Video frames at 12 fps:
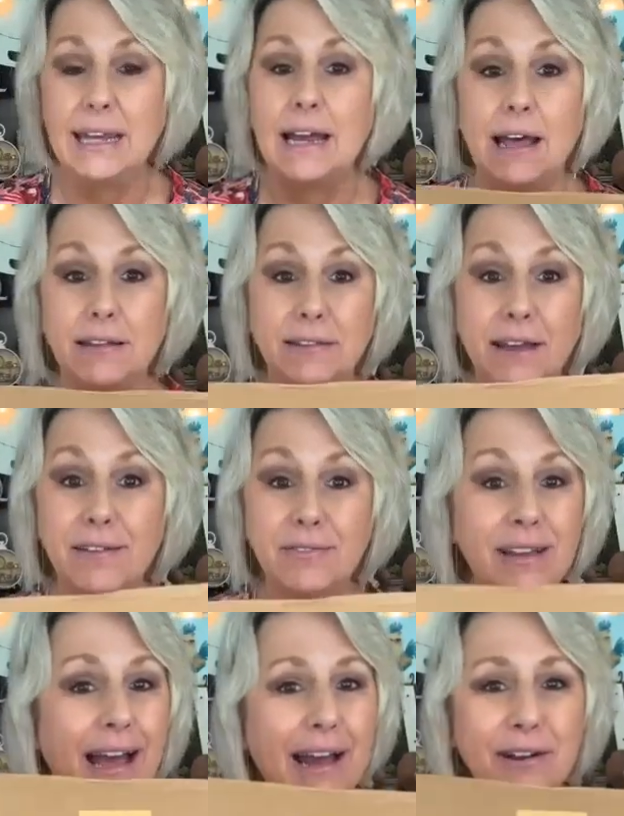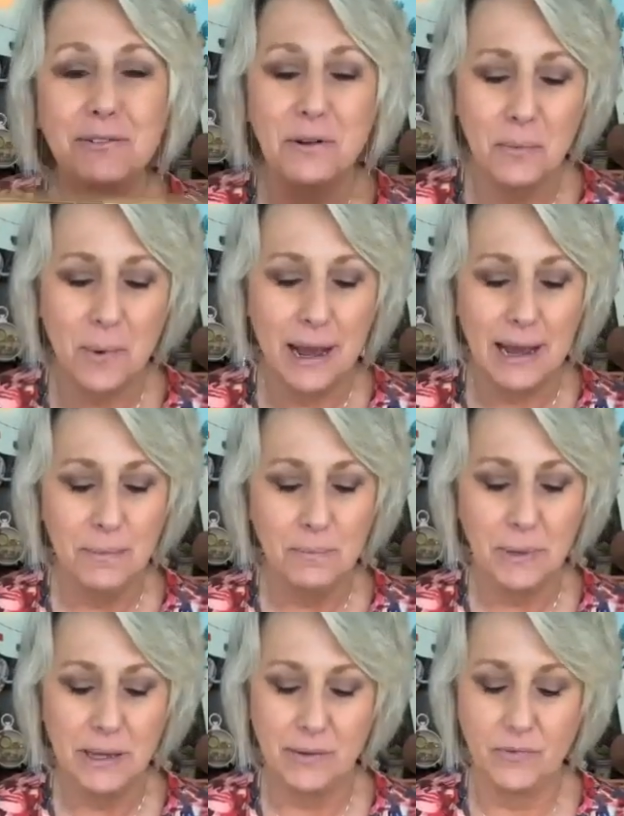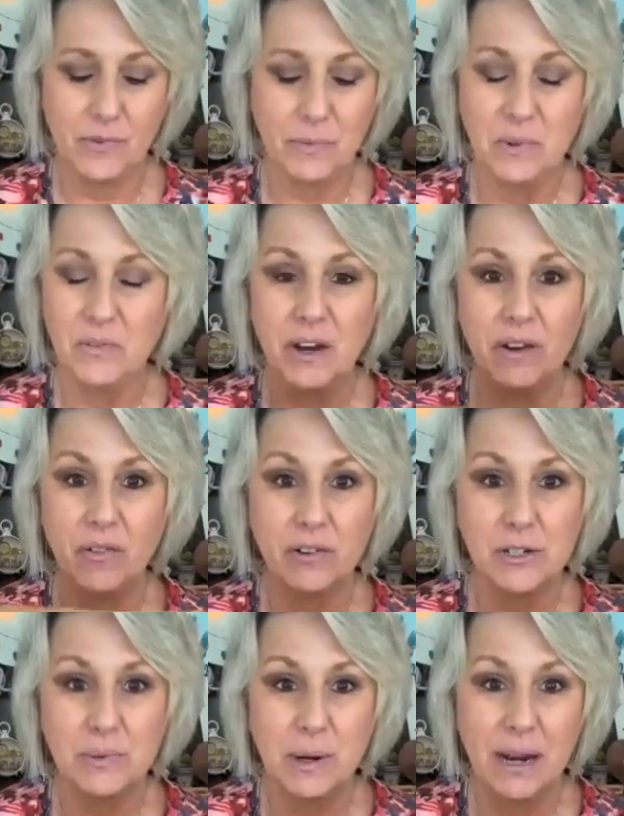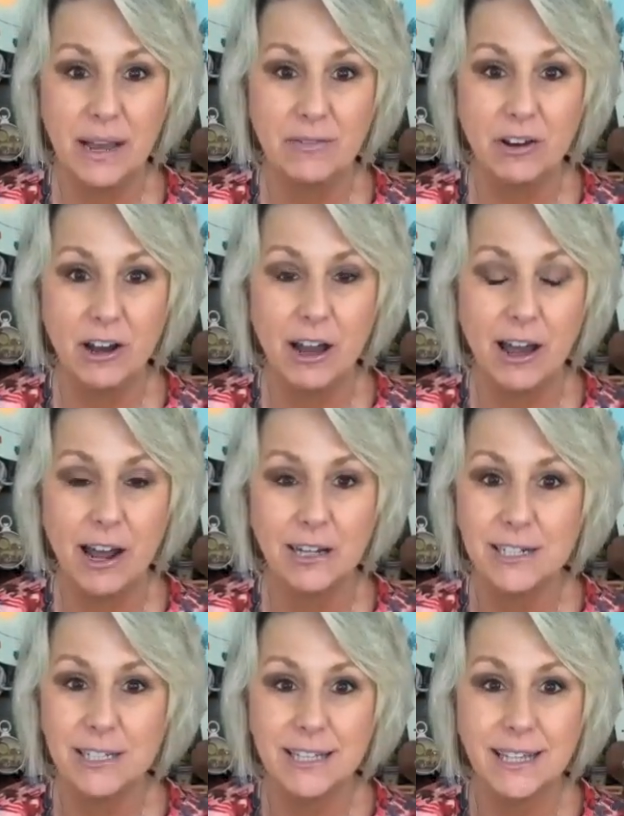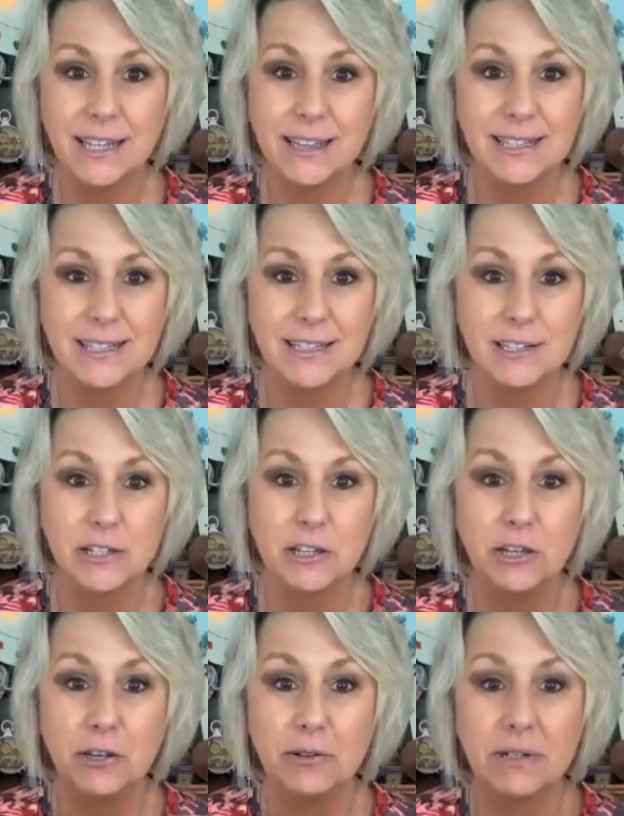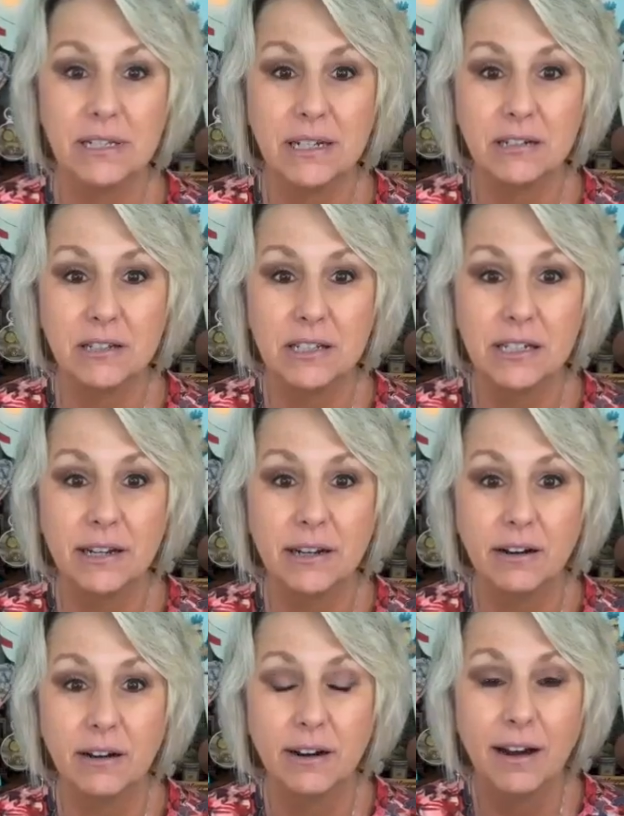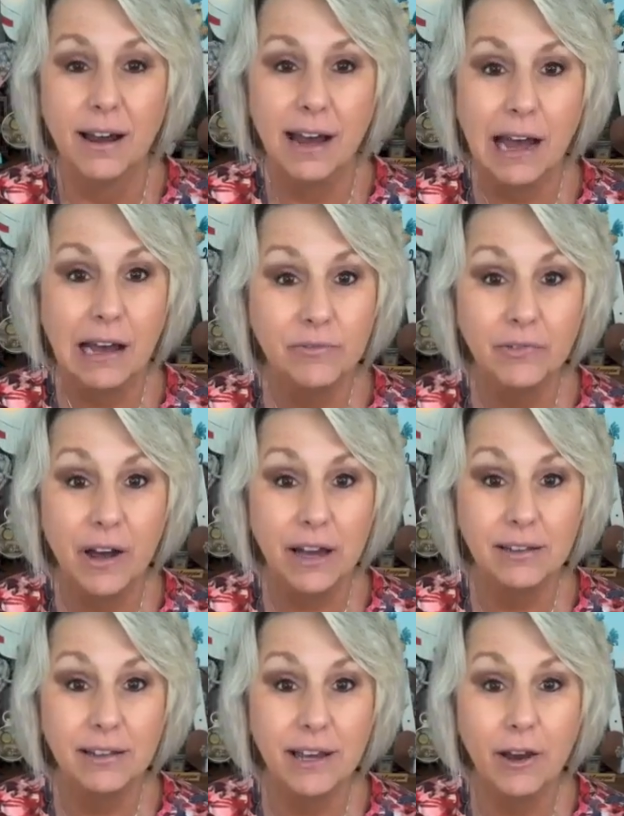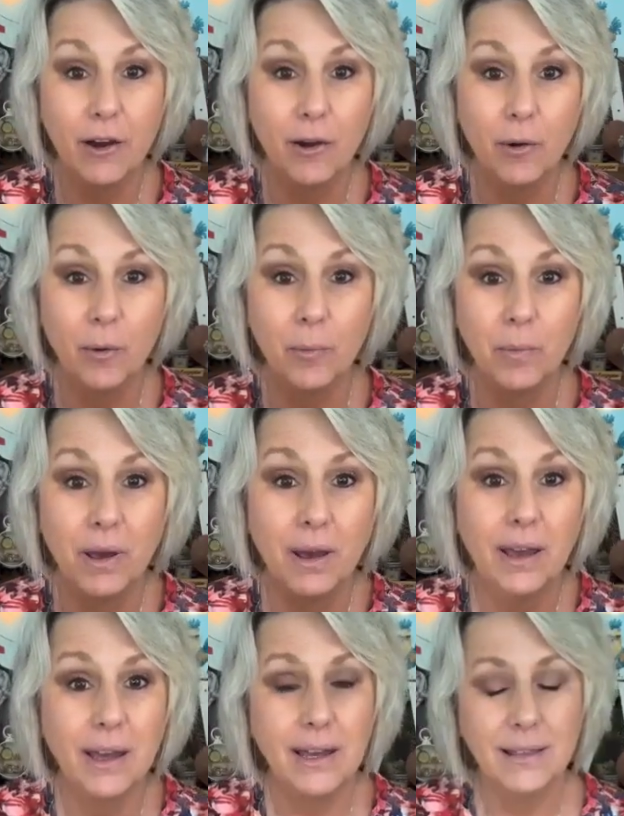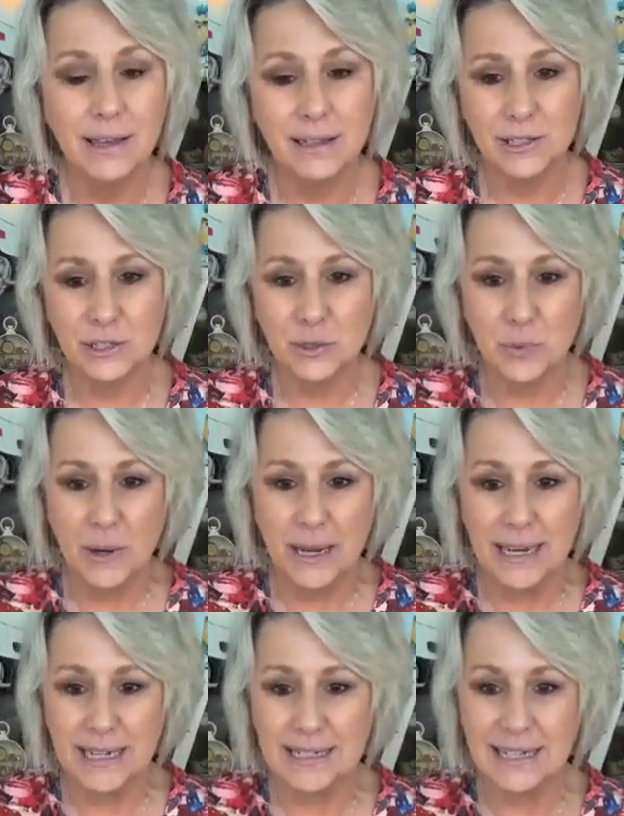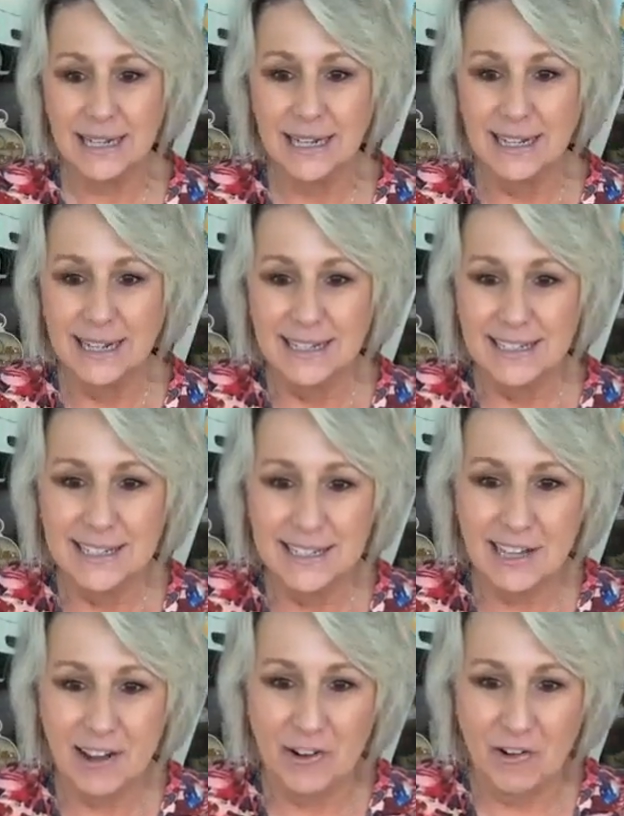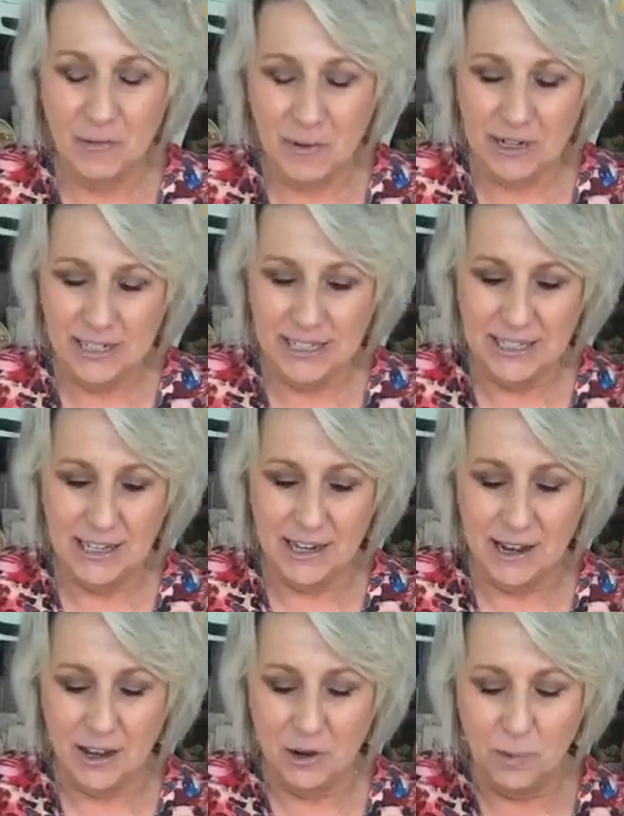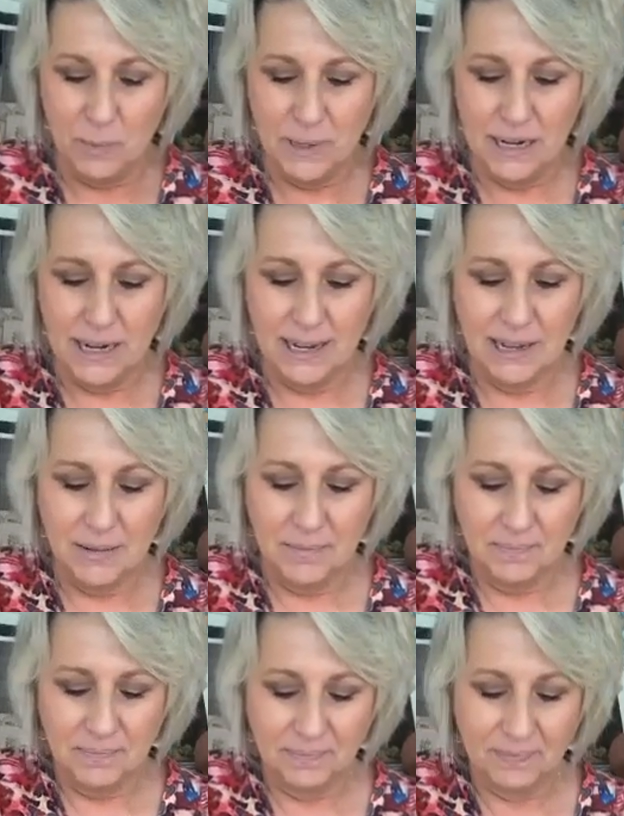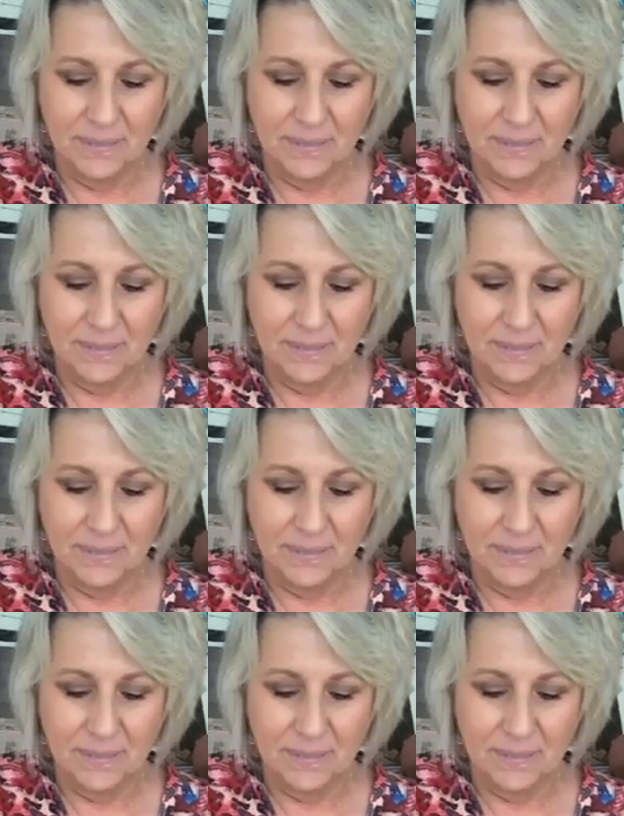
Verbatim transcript: and I love, I don't know why, but from the very first one I ever got, I just think this is the cutest little sticker. I'm finally home. Isn't that sweet? So we're just going to open it up.